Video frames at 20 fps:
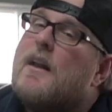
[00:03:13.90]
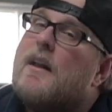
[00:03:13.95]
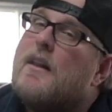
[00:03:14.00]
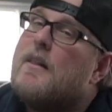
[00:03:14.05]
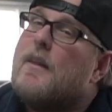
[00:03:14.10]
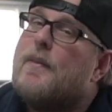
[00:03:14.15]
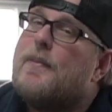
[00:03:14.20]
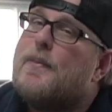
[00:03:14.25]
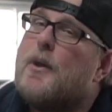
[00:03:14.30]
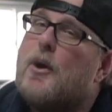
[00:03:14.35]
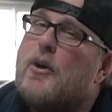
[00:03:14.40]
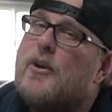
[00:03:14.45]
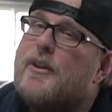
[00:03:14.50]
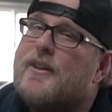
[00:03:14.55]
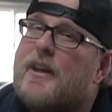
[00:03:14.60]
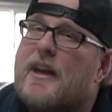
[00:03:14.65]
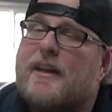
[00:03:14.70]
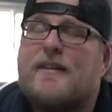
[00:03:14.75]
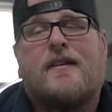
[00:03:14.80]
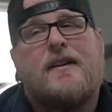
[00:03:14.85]
The
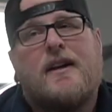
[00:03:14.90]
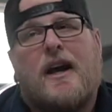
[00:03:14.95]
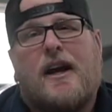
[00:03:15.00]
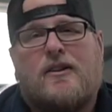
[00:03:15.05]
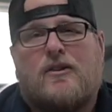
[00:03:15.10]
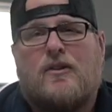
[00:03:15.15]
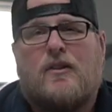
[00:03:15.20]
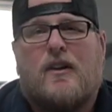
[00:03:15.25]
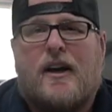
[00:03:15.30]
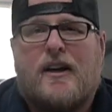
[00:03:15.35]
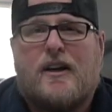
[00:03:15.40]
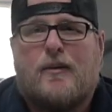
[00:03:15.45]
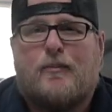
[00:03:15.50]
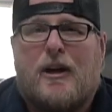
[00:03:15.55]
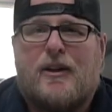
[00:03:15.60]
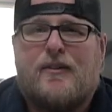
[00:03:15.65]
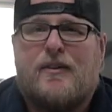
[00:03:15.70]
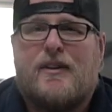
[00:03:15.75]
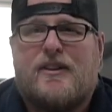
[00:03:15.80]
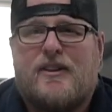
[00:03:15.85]
third thing that I don't like
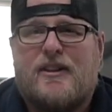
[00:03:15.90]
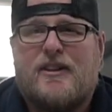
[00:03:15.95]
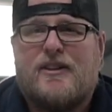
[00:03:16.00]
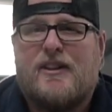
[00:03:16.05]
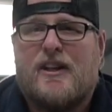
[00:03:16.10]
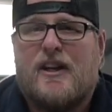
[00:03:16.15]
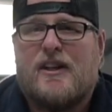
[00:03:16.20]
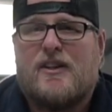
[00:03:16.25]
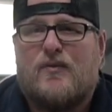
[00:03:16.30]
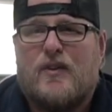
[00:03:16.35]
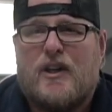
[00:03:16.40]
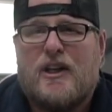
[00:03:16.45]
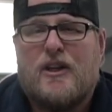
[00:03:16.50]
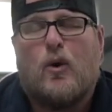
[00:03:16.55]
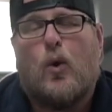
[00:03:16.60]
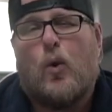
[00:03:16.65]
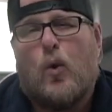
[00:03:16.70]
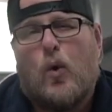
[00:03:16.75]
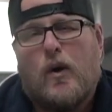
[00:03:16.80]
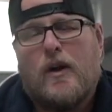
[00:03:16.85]
about the
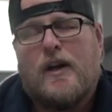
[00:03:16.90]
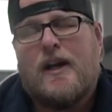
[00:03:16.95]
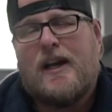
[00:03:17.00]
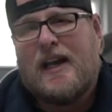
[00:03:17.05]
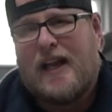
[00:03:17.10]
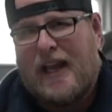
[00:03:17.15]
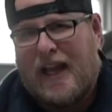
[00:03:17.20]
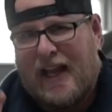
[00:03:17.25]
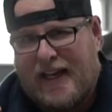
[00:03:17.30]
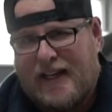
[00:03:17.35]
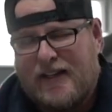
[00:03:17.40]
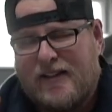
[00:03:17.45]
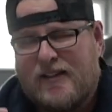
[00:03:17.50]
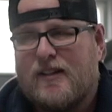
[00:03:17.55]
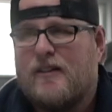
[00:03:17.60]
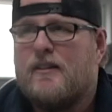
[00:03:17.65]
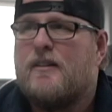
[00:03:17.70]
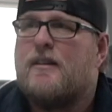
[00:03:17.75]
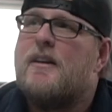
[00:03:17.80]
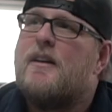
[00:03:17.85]
CTS-V, or hate,
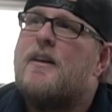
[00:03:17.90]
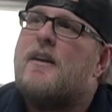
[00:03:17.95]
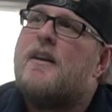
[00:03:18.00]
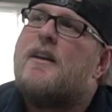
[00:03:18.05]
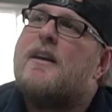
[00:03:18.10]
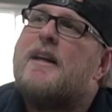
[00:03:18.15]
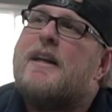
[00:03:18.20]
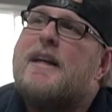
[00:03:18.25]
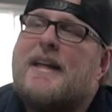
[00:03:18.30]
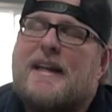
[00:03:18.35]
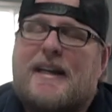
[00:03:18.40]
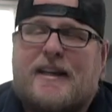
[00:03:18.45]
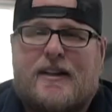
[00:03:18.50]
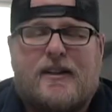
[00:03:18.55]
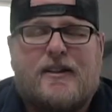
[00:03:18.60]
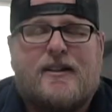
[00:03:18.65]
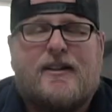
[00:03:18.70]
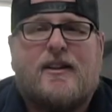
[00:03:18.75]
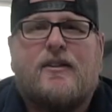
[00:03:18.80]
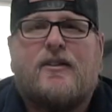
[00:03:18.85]

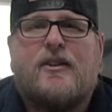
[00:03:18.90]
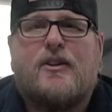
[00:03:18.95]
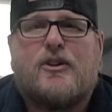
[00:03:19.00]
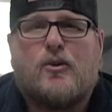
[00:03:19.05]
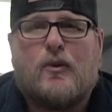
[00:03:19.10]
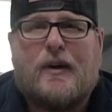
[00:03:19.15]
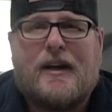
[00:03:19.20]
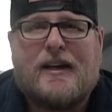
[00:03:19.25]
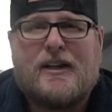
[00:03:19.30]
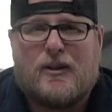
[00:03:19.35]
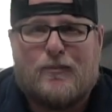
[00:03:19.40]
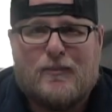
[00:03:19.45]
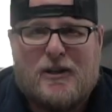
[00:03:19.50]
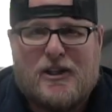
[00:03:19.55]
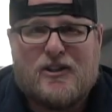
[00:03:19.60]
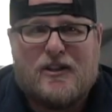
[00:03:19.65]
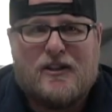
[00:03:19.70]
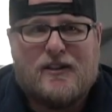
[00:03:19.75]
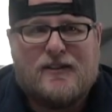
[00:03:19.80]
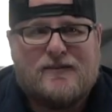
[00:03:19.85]
is the
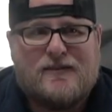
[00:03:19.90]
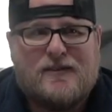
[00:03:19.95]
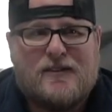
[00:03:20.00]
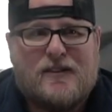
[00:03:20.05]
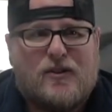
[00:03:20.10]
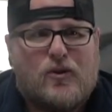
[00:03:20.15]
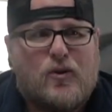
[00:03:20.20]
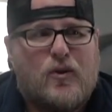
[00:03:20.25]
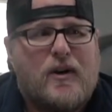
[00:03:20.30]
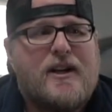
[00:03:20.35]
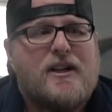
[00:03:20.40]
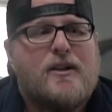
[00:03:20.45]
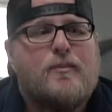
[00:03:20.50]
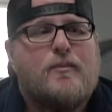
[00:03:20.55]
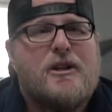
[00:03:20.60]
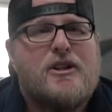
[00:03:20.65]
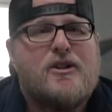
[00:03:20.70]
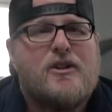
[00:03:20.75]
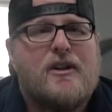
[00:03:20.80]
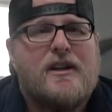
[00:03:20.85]
transmission. The
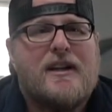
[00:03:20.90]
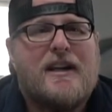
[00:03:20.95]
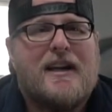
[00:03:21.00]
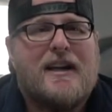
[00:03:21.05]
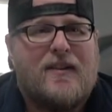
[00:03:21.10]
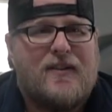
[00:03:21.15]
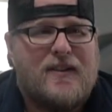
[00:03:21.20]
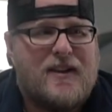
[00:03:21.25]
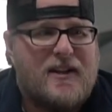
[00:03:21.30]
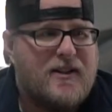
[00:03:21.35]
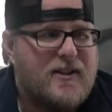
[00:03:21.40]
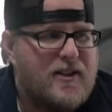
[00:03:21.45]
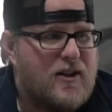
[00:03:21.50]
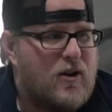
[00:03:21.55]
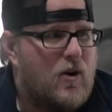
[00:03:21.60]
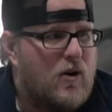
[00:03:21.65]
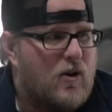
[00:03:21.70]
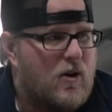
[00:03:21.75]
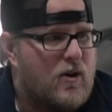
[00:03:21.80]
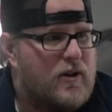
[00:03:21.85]
transmission in these
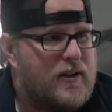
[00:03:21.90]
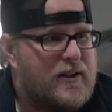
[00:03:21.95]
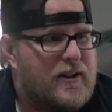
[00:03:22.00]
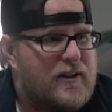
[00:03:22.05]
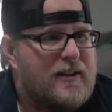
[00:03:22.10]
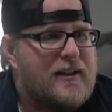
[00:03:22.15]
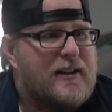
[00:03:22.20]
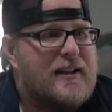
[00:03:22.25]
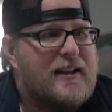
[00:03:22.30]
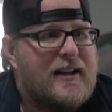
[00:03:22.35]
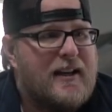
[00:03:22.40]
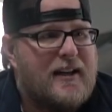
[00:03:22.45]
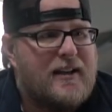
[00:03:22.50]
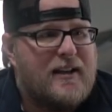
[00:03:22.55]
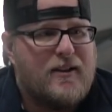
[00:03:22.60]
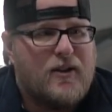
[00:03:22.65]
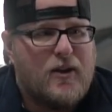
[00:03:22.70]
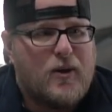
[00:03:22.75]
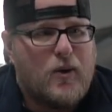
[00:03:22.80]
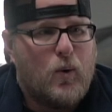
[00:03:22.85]
cars and
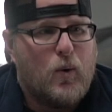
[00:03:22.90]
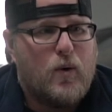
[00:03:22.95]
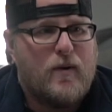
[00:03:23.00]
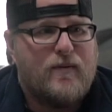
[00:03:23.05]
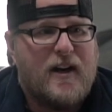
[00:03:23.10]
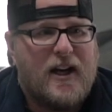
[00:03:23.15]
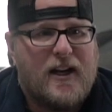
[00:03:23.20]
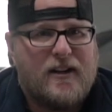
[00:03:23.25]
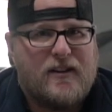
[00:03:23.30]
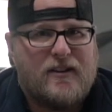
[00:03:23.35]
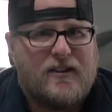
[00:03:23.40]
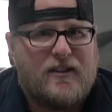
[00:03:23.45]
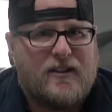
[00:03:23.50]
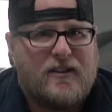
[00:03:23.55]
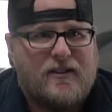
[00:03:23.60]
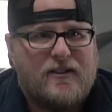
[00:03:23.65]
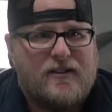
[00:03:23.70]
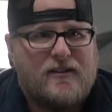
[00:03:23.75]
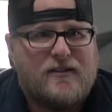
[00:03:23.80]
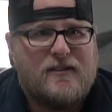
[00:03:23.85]
in the
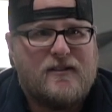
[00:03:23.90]
Corvettes